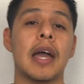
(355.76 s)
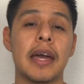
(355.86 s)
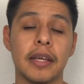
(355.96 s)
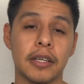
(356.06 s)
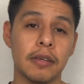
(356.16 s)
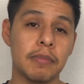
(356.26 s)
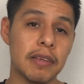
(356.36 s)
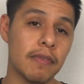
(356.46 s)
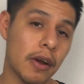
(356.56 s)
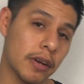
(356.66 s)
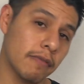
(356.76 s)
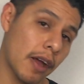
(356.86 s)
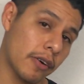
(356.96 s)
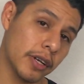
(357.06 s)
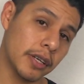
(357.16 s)
and it could be very,
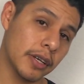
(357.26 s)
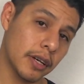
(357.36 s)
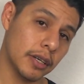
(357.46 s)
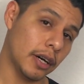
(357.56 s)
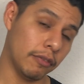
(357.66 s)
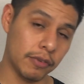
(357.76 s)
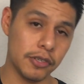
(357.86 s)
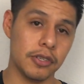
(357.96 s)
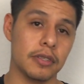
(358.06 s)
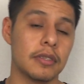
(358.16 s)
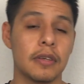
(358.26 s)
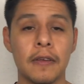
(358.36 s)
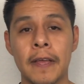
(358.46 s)
very efficient.